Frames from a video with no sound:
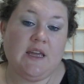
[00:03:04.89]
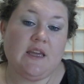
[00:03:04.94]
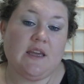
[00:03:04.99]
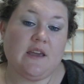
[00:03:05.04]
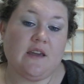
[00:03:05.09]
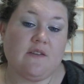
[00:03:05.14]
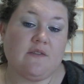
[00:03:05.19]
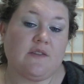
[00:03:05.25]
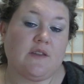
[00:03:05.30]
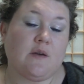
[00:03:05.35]

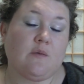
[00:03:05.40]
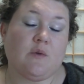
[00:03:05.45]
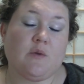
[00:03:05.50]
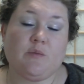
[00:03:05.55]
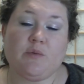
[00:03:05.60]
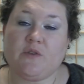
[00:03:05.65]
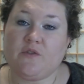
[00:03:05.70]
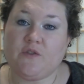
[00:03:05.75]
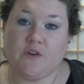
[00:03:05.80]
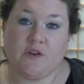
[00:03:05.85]
If they would
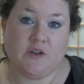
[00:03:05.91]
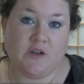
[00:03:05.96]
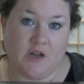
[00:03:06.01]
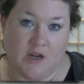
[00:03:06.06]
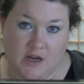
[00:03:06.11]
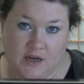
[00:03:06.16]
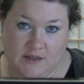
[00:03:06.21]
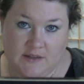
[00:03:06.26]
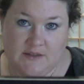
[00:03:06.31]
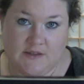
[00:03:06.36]
prefer
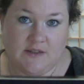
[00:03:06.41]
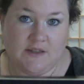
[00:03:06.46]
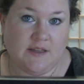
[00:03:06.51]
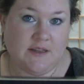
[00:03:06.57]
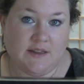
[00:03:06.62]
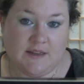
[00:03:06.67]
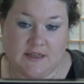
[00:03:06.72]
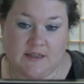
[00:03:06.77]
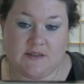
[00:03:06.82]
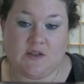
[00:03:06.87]
not,
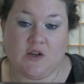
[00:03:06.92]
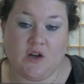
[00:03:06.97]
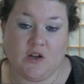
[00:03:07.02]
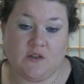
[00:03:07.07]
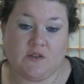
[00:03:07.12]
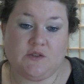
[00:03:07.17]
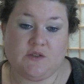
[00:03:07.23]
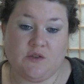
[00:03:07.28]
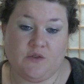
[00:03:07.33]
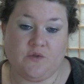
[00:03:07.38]
that's
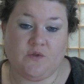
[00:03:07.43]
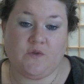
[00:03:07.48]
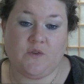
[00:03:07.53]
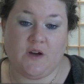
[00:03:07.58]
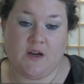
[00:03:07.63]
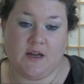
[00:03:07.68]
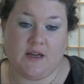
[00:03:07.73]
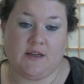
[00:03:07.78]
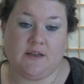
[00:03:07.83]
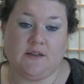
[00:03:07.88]
also
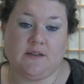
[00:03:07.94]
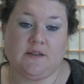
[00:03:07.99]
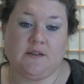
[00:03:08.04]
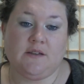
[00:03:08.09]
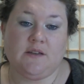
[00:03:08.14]
fine.